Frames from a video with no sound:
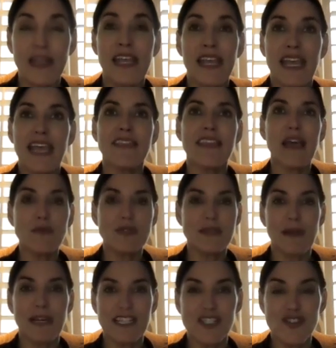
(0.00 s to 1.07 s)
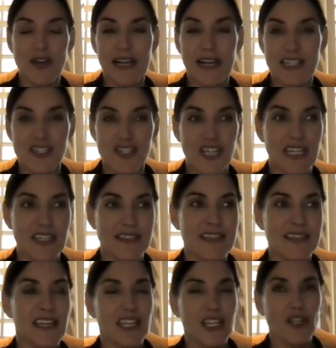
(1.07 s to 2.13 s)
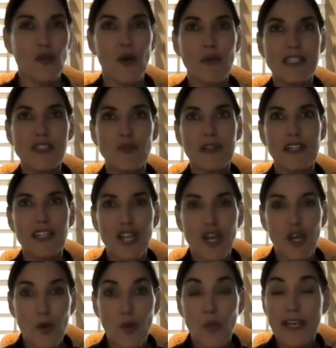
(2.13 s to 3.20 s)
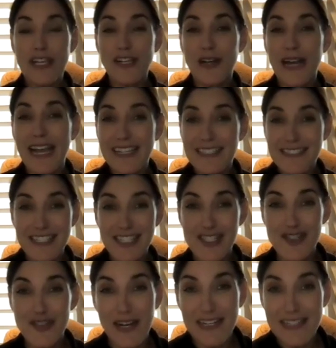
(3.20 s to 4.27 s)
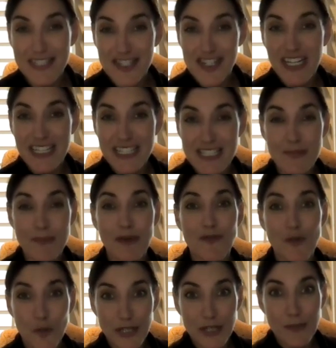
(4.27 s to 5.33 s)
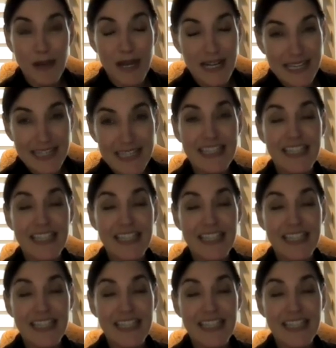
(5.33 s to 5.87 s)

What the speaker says: And that was my strategy, is you always want to know what your exit strategy is before you buy it.